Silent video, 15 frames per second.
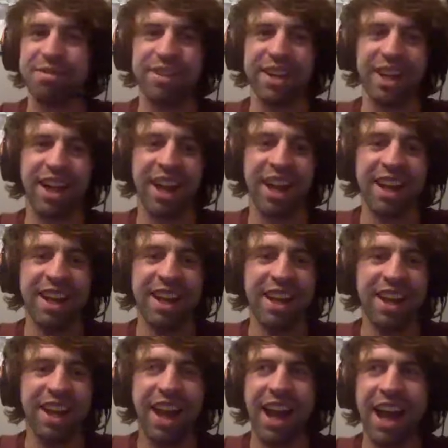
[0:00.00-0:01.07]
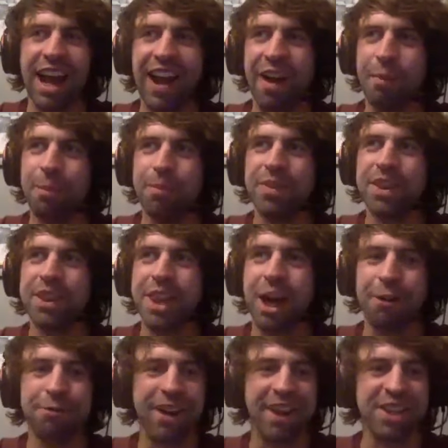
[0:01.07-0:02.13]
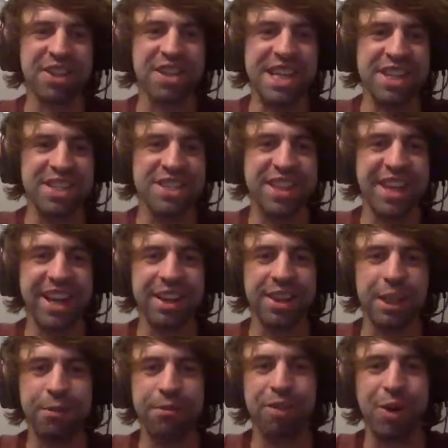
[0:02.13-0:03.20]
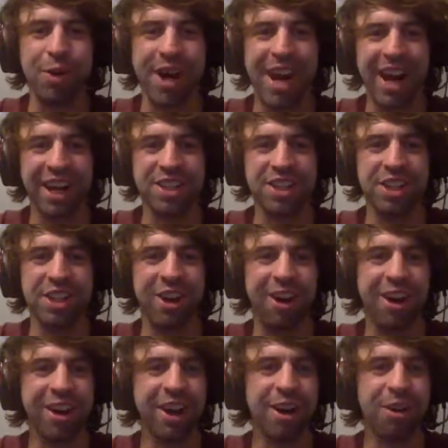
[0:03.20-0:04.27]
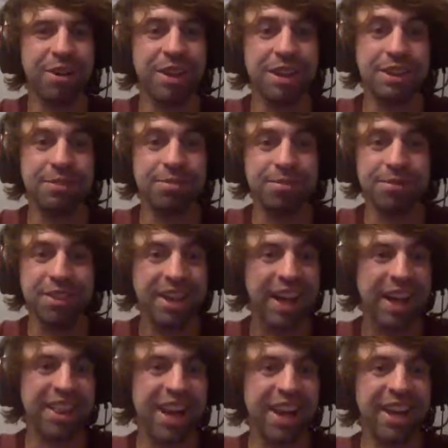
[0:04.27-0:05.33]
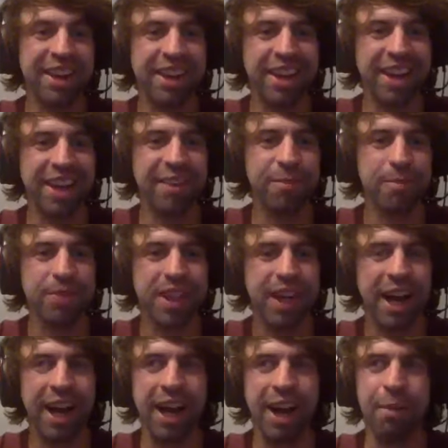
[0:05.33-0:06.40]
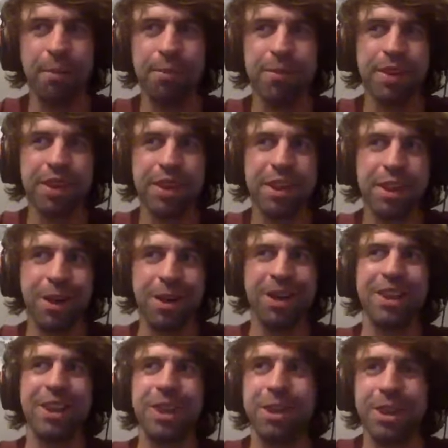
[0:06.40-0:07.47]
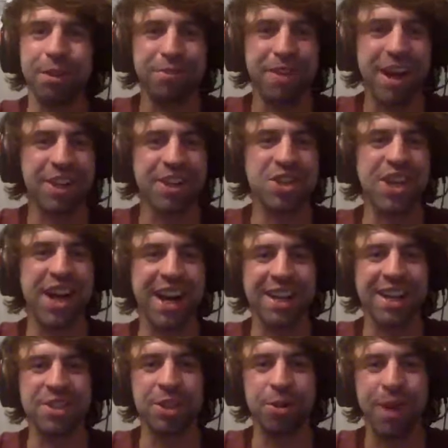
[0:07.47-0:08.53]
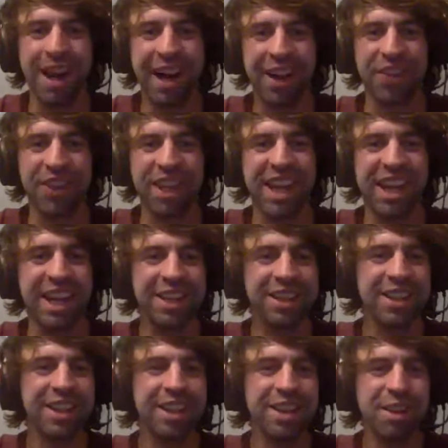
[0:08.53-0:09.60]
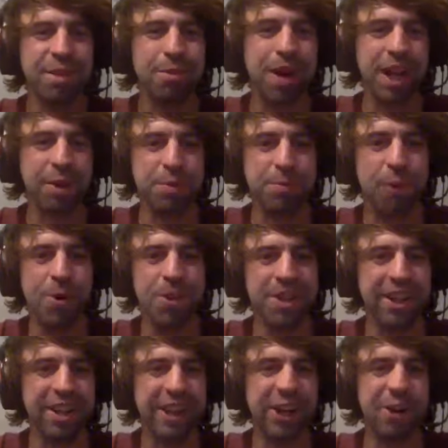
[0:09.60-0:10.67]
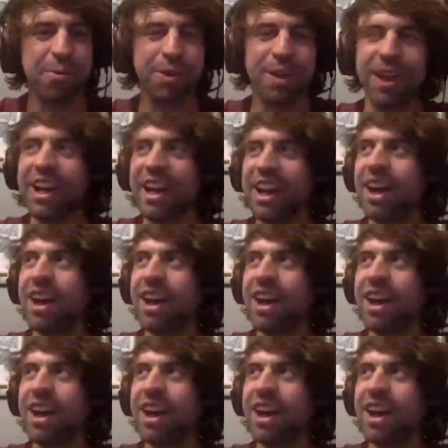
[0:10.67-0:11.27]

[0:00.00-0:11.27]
Villa. That fella's season ticket that he threw at Alex Nyarko. Get that in there. The fella's jacket who held the kid while he was punching a Leon player.